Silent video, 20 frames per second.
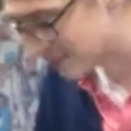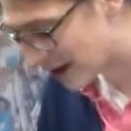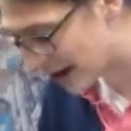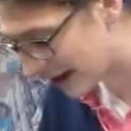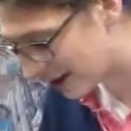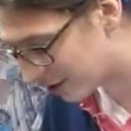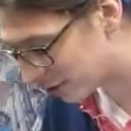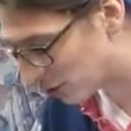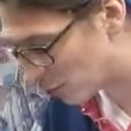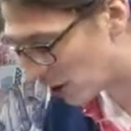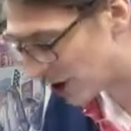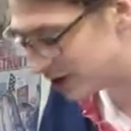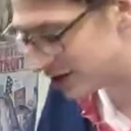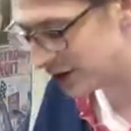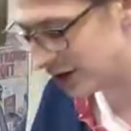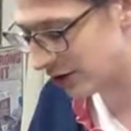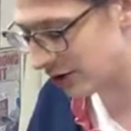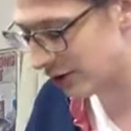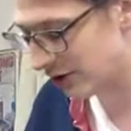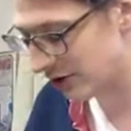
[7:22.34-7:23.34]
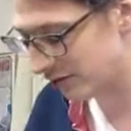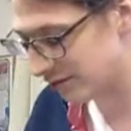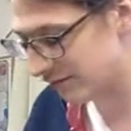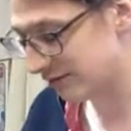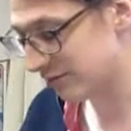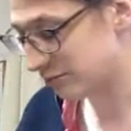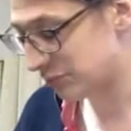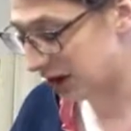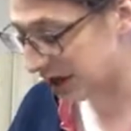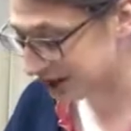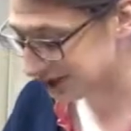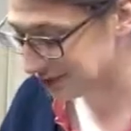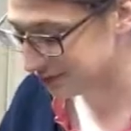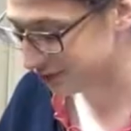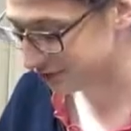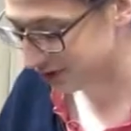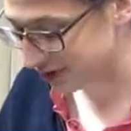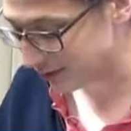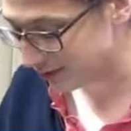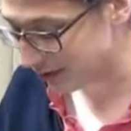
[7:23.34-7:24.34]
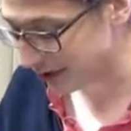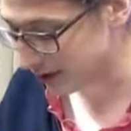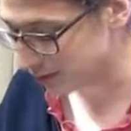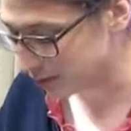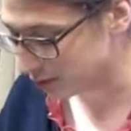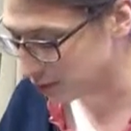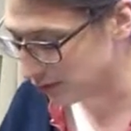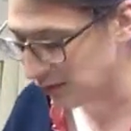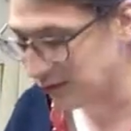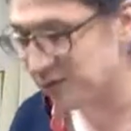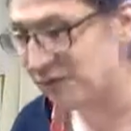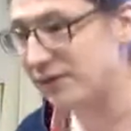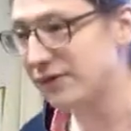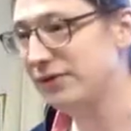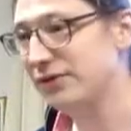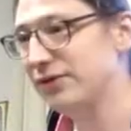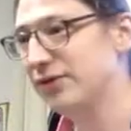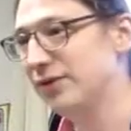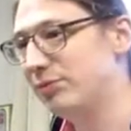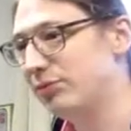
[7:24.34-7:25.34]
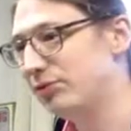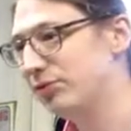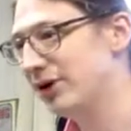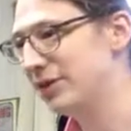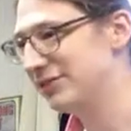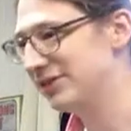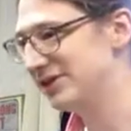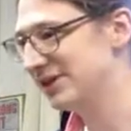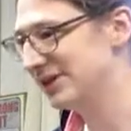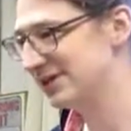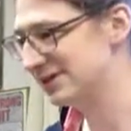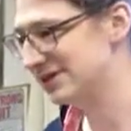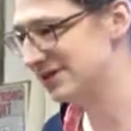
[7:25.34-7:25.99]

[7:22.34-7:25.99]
matter what narrative, possibly the Beowulf, the Poema del